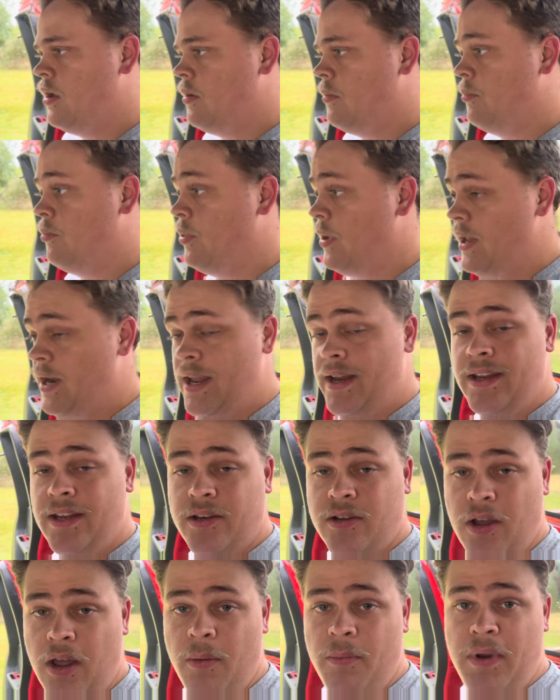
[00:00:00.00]
but I did
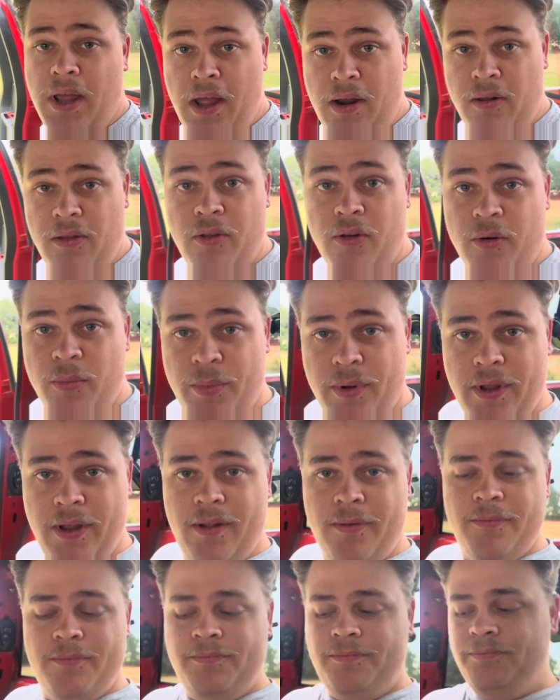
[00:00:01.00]
calm down a little
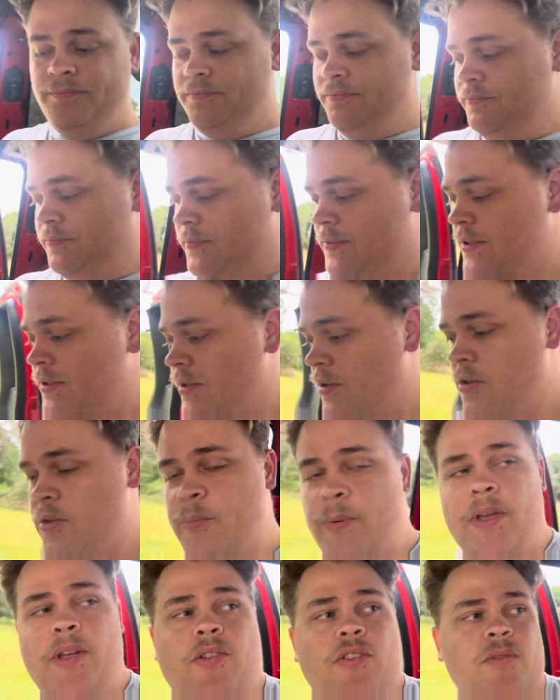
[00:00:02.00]
bit. The
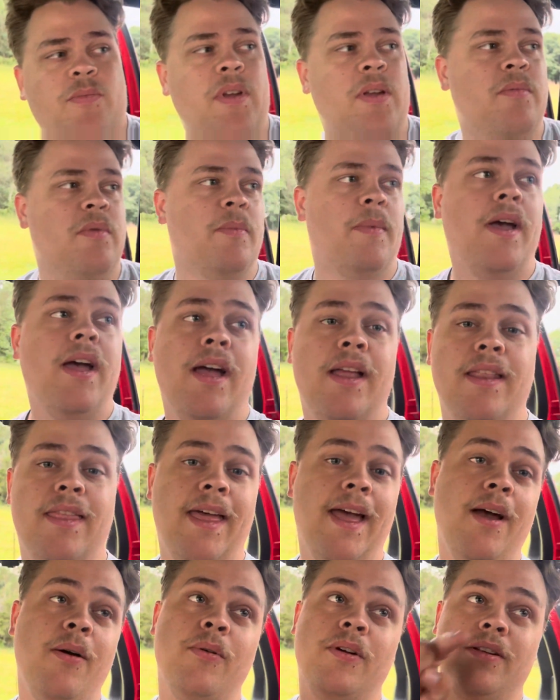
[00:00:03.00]
speakers made me mad.
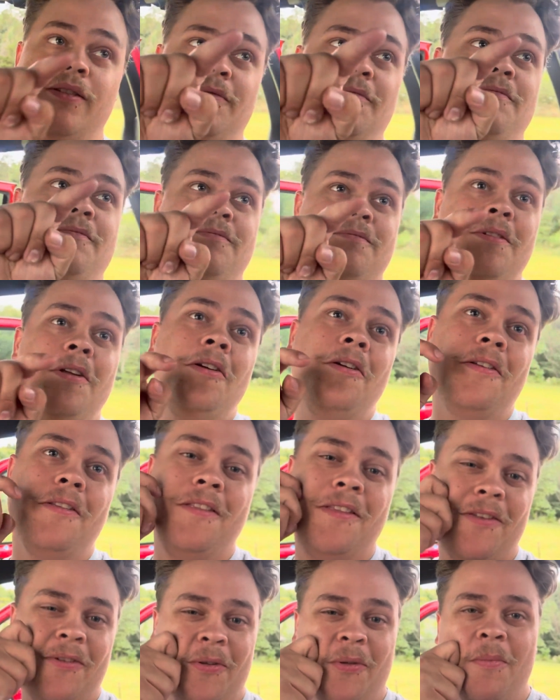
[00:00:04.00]

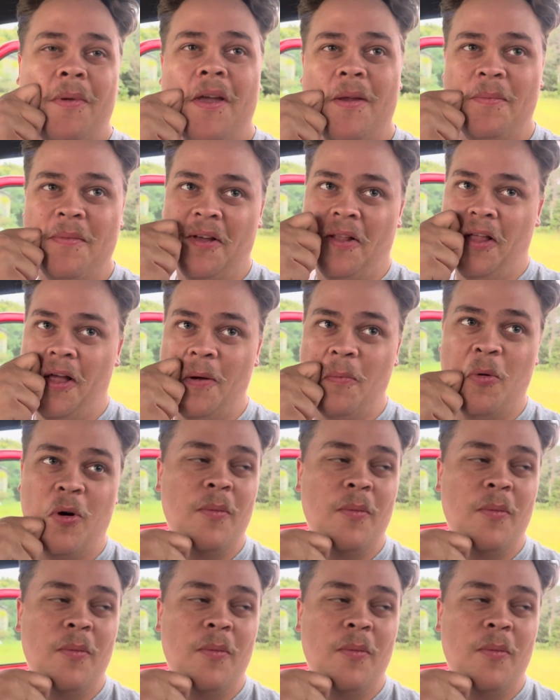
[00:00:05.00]
This one made me a lot more